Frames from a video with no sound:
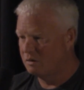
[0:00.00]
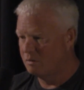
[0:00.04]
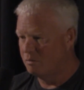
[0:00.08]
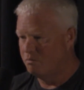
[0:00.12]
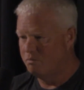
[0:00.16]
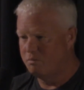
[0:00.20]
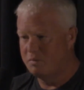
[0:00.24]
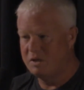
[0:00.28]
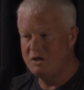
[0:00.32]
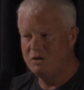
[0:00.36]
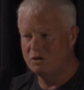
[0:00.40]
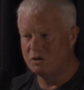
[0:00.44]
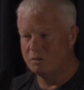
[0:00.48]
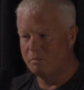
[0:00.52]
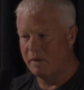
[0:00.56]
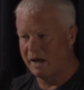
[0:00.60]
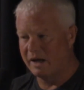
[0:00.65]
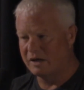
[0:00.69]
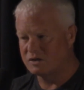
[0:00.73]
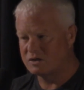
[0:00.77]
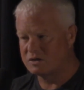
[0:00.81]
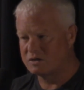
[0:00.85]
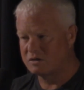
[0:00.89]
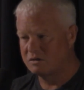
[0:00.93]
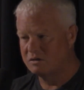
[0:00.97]
Be your
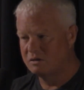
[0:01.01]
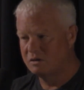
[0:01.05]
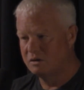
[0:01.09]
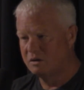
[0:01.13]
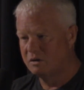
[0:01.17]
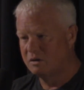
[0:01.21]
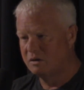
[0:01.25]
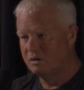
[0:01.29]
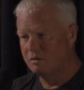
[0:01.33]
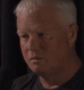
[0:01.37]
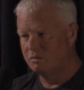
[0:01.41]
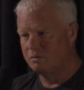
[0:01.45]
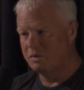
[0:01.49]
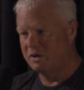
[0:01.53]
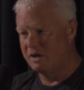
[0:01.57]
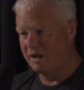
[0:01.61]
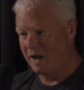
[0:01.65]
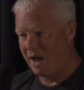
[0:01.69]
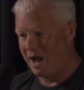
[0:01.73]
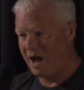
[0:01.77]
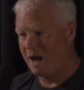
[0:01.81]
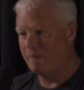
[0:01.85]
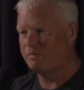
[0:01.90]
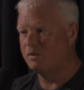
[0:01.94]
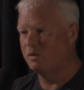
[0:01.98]
best. Be
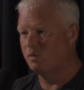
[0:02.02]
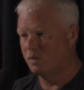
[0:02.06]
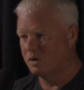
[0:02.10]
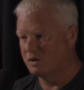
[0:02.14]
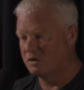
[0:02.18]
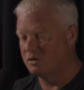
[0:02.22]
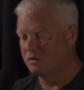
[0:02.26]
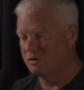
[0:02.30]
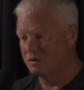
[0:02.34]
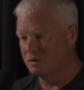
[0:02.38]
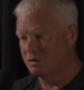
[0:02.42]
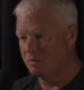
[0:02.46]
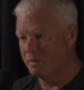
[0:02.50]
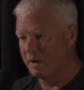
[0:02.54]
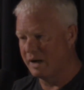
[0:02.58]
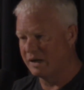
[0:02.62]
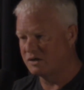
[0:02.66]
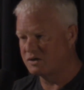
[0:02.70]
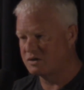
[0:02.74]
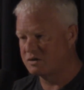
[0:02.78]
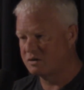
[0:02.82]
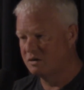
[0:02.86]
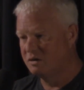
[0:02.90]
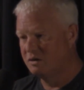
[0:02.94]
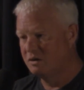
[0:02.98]
happy when you're your
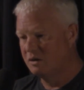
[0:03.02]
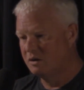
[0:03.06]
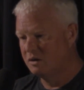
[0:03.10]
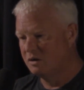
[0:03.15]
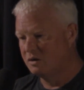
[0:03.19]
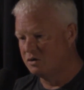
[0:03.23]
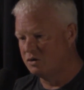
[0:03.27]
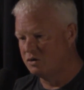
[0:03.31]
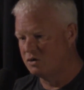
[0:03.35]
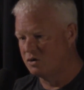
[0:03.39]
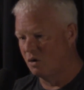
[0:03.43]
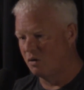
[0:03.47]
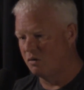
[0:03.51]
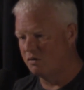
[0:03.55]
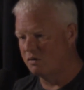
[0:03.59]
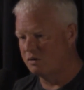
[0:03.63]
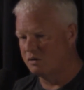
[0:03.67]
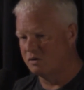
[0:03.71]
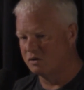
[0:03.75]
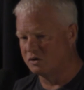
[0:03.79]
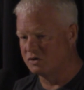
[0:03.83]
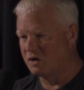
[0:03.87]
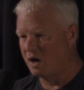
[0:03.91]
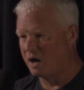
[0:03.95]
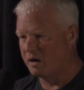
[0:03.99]
best.
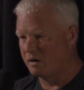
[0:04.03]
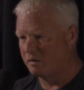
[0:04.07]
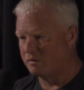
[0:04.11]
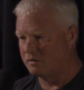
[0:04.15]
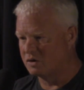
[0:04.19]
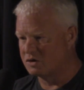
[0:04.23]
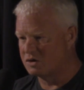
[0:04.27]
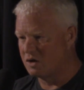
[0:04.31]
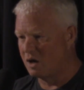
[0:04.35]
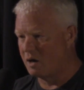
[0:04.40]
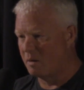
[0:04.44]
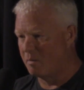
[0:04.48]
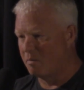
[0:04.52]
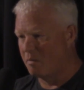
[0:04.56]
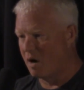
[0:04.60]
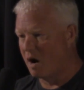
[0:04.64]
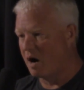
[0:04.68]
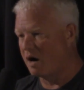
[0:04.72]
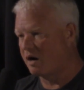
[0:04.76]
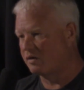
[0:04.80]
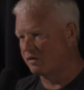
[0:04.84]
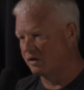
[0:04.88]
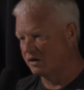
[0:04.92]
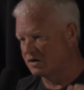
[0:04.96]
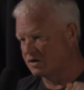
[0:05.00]
There's not a
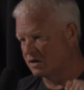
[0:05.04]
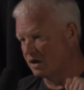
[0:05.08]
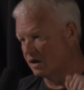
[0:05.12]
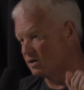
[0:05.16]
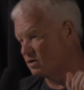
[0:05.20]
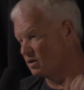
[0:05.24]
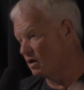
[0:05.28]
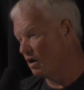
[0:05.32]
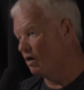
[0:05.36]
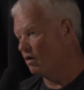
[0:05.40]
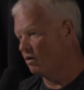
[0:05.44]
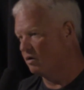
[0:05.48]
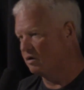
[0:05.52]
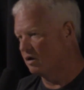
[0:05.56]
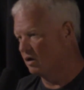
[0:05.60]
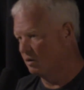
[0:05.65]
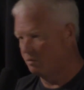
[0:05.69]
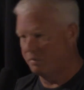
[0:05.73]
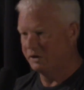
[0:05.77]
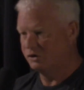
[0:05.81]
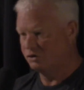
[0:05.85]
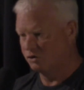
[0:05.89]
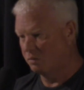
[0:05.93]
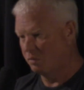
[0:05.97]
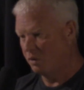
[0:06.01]
mark that says, oh, you got to
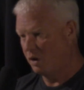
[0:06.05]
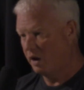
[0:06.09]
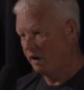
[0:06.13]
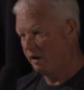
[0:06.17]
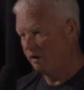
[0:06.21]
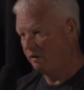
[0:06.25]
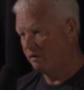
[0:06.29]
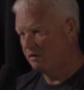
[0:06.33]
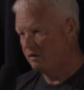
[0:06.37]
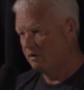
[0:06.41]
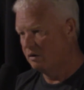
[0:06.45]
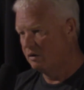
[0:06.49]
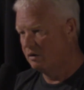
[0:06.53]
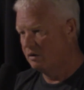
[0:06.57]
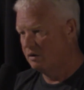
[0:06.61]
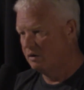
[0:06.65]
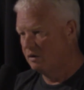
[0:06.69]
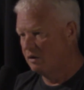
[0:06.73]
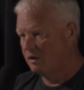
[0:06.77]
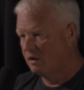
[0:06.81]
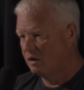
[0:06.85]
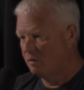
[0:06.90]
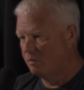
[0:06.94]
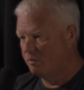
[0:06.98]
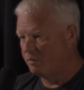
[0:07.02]
play AAA.
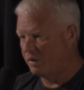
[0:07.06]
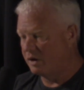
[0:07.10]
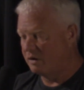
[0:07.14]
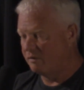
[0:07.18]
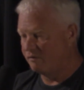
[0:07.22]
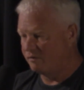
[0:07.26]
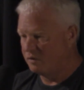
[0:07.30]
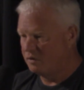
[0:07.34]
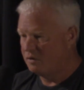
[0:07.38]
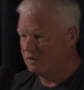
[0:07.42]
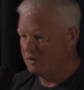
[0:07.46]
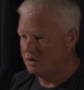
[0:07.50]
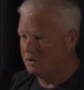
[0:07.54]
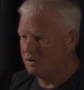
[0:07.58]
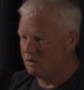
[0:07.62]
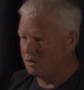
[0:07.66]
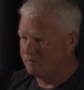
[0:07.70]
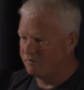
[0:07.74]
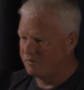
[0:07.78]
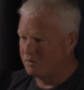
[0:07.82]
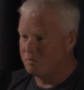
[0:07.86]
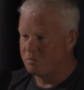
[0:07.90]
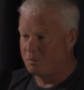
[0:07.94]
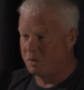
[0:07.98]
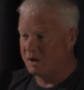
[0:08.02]
But if you're going
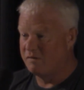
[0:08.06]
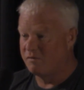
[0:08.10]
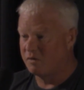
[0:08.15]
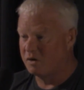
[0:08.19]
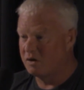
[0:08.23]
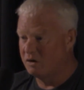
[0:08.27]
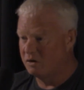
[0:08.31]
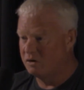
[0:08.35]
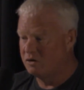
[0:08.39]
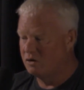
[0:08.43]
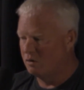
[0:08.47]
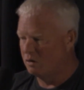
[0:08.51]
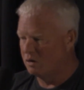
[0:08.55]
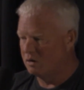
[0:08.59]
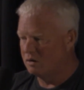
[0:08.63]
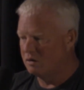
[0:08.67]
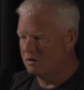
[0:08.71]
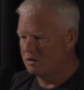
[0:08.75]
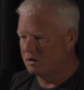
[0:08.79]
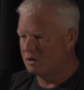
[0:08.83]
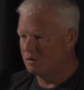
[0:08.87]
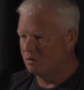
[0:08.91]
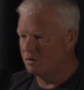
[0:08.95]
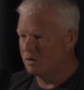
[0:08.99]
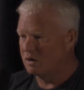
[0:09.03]
to do it,
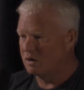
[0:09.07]
you're going to work